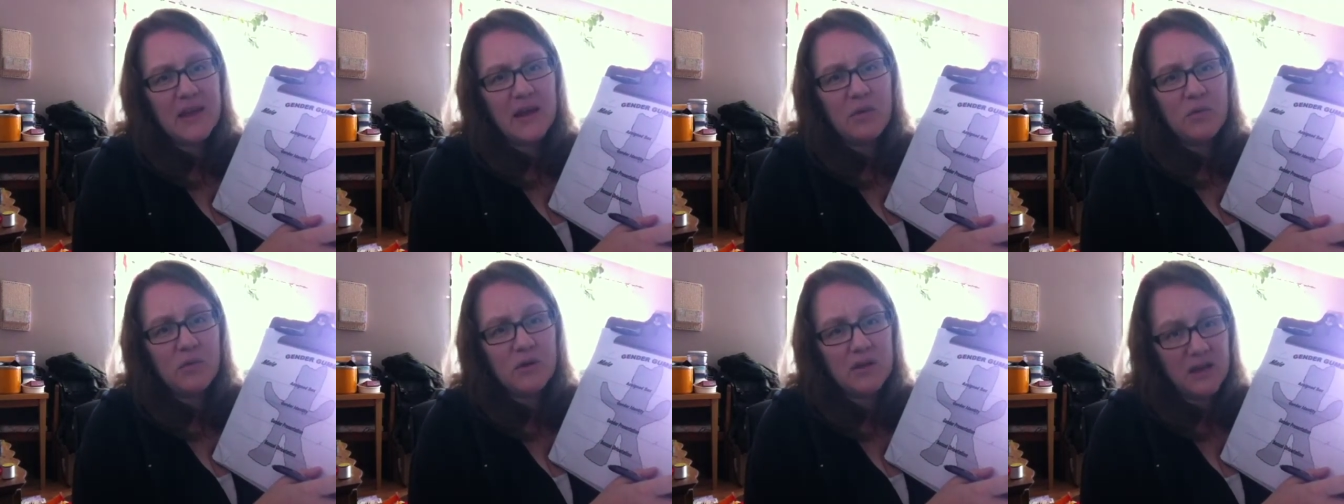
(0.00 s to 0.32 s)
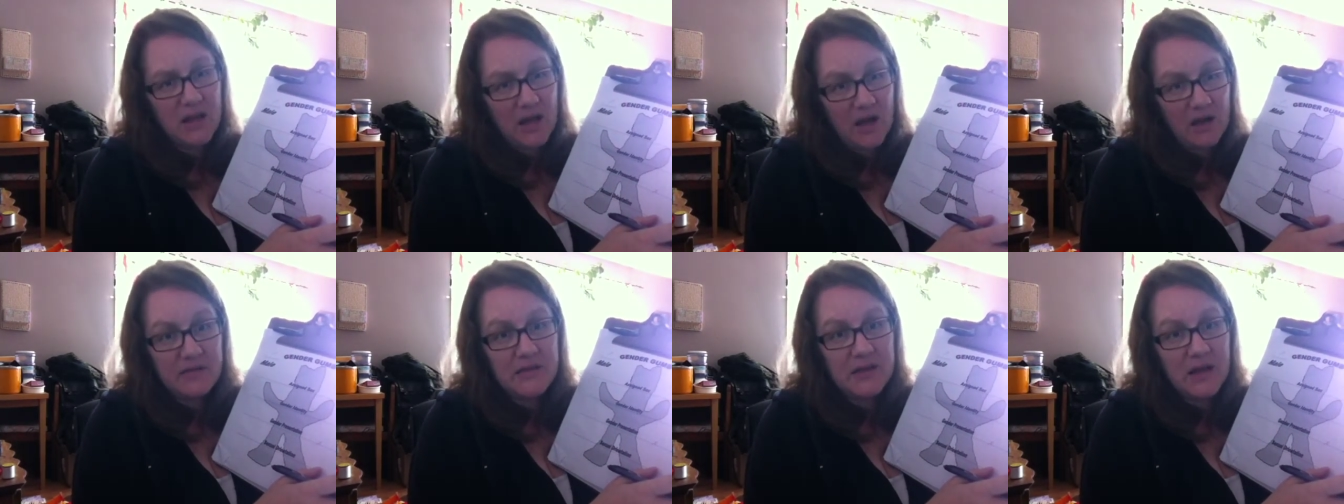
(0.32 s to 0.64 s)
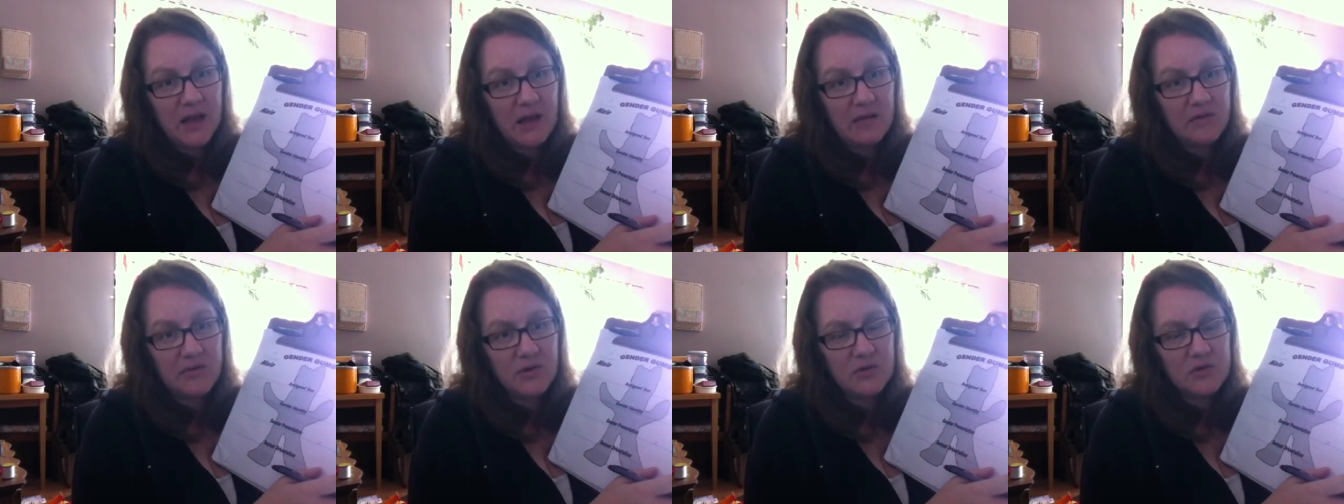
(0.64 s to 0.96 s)
I would love to
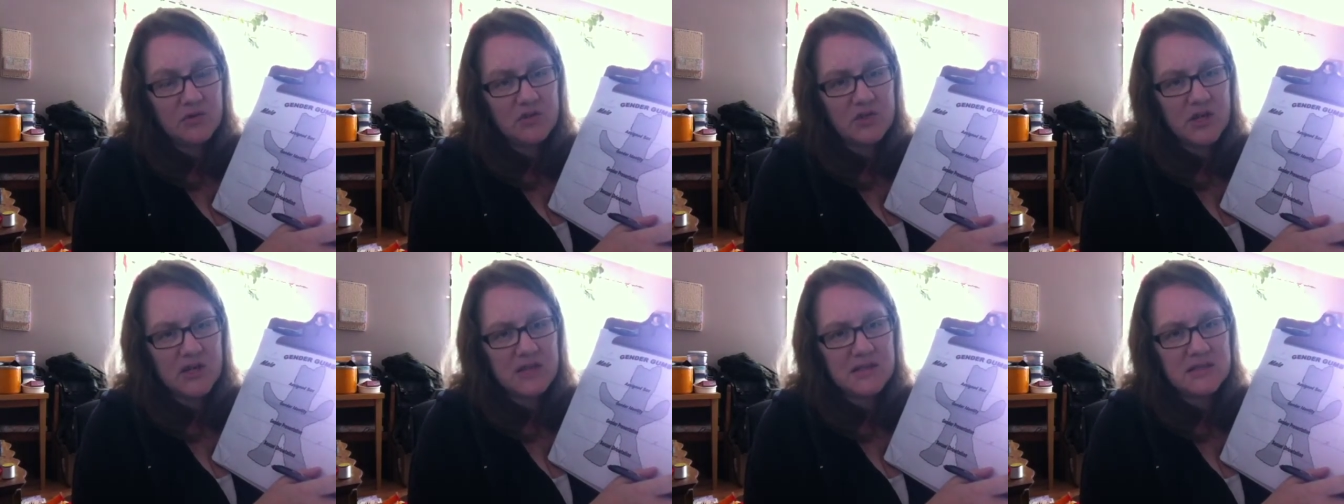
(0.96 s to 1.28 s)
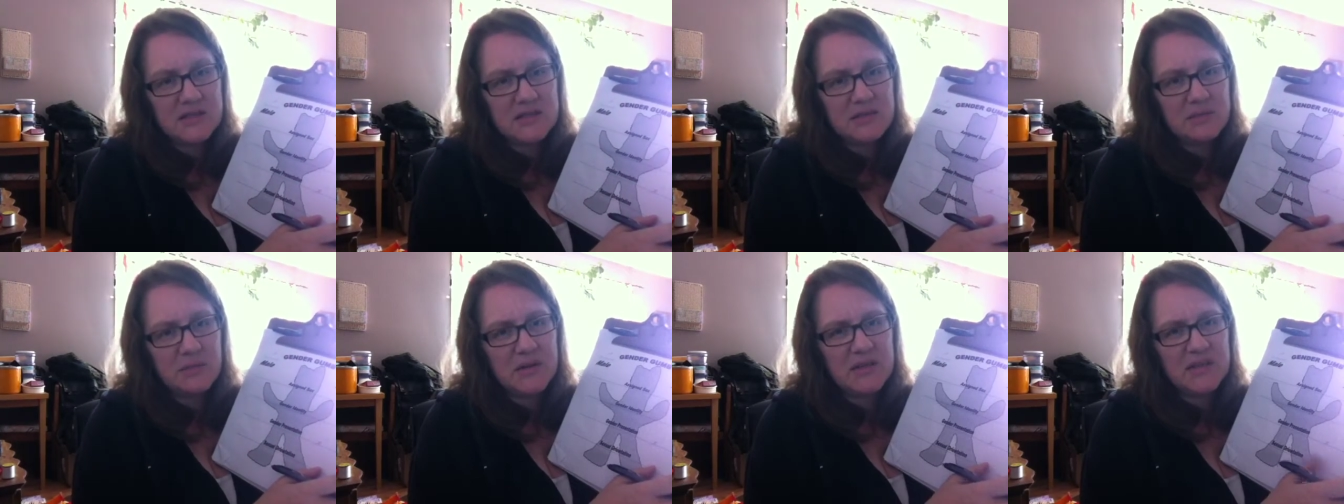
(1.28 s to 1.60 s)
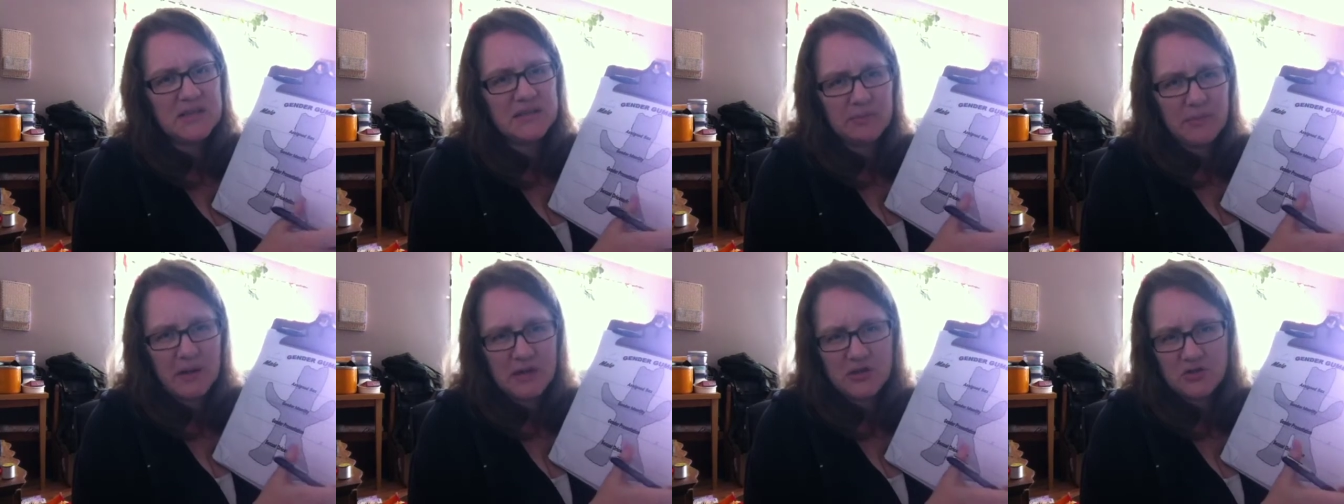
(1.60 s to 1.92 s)
have no chest, but
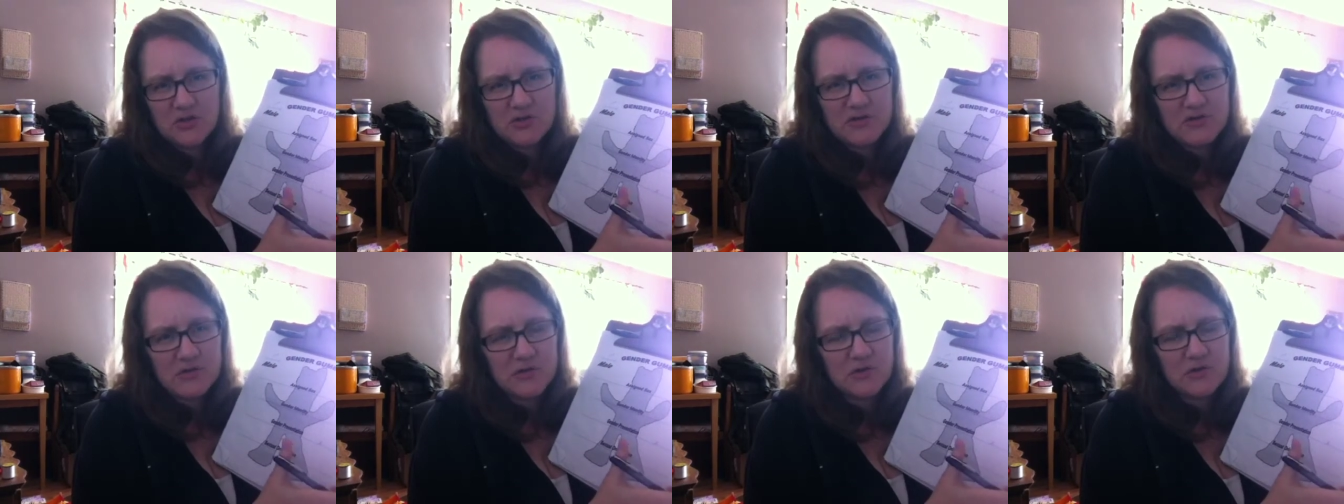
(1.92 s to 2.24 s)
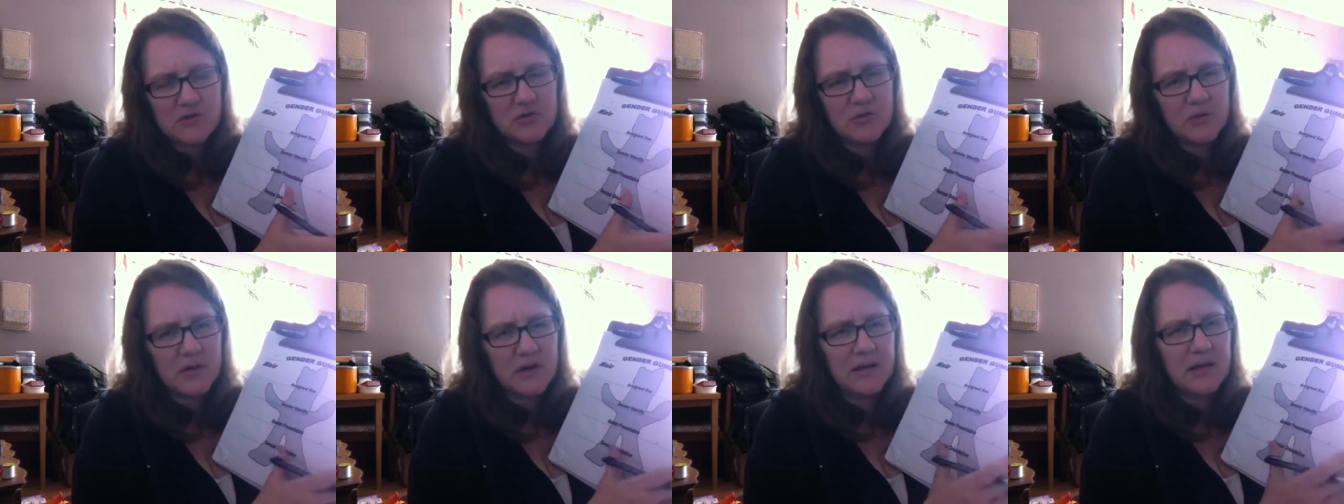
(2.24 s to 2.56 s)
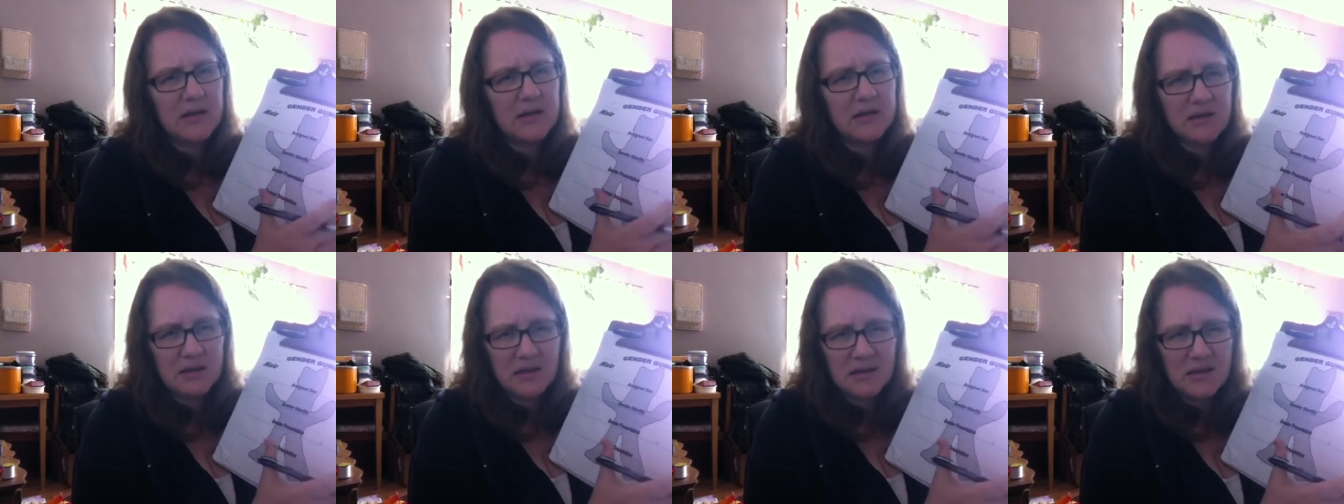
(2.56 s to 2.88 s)
it's major surgery,
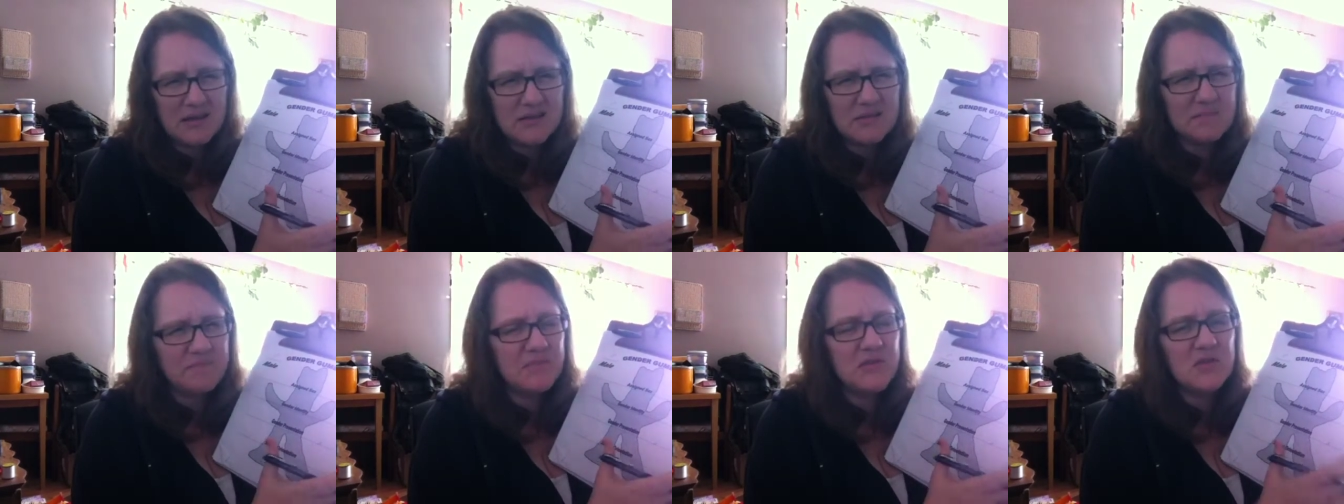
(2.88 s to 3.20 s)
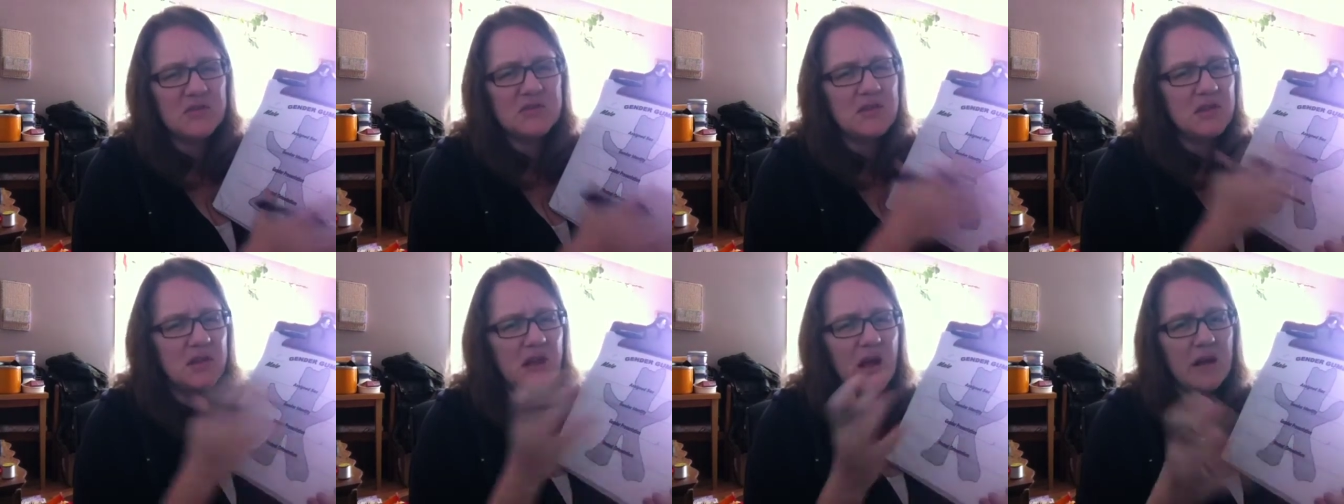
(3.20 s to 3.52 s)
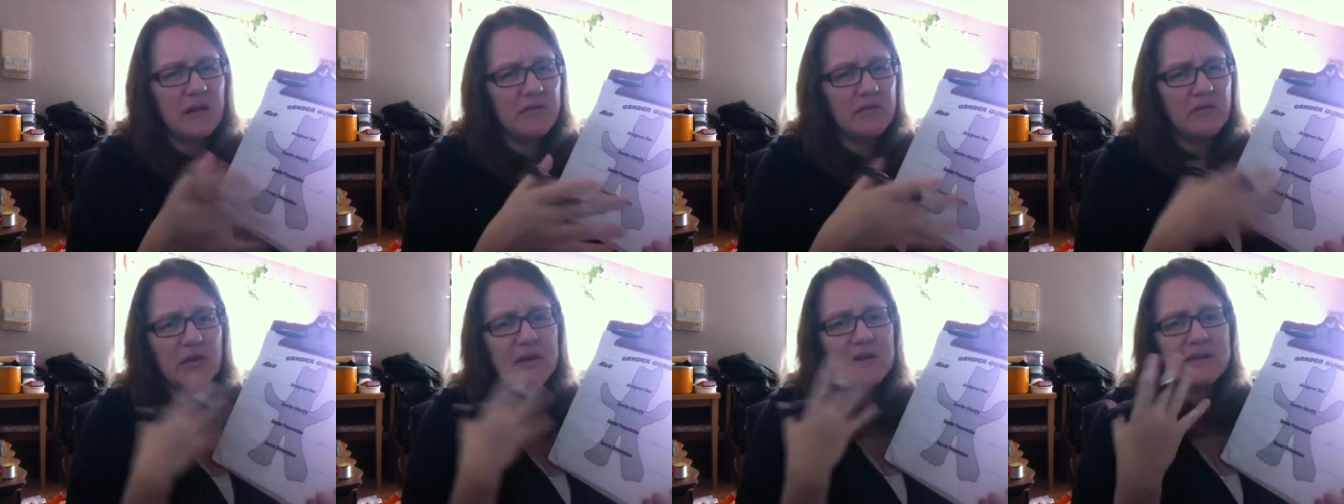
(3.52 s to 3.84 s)
and it, there's a
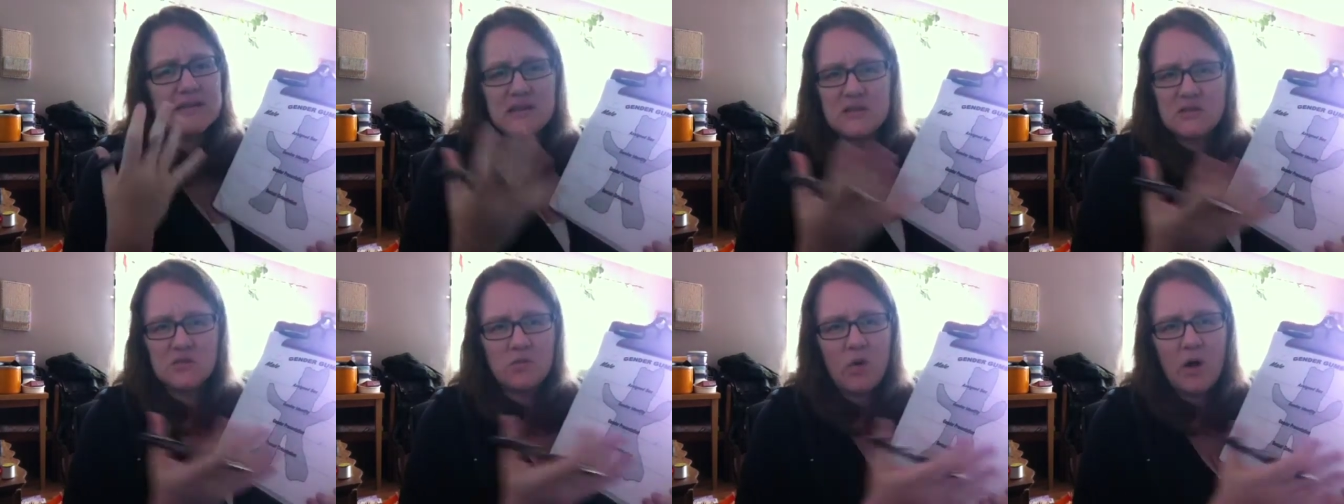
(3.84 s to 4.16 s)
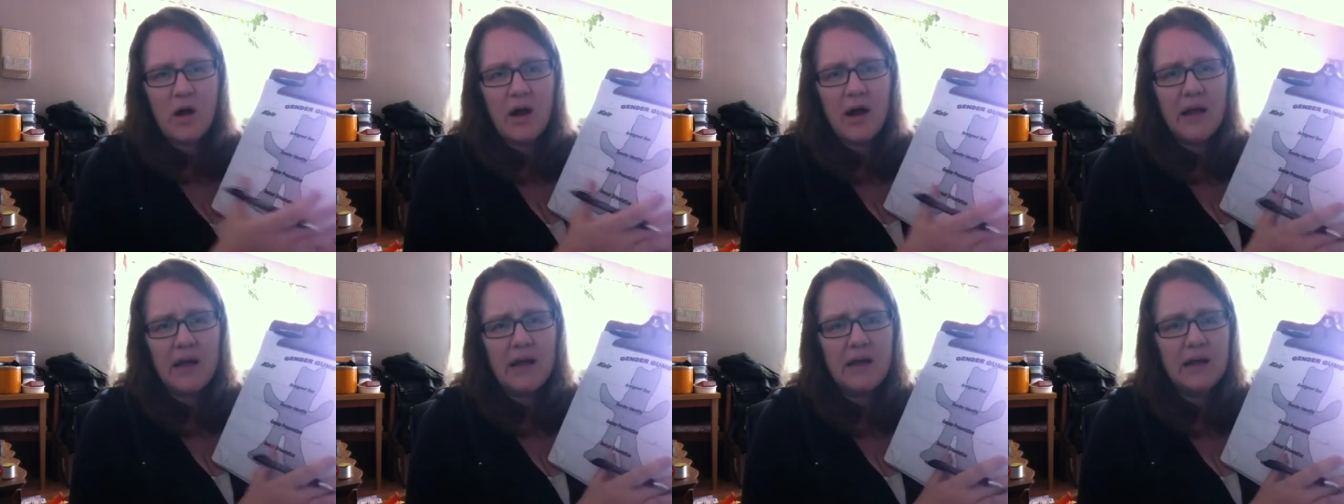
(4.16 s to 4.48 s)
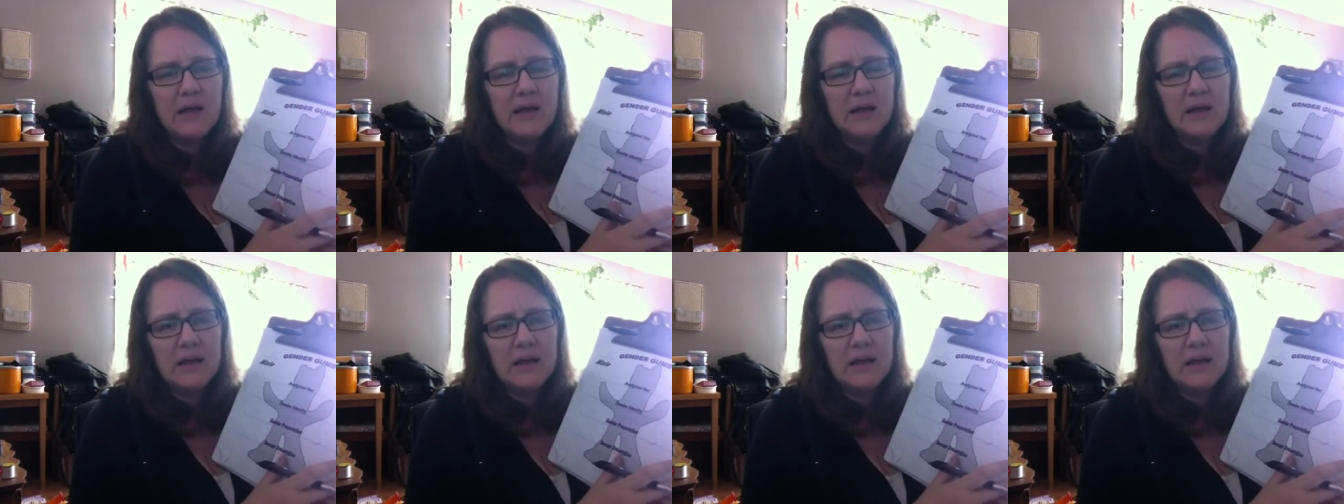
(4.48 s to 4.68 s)
lot of reasons why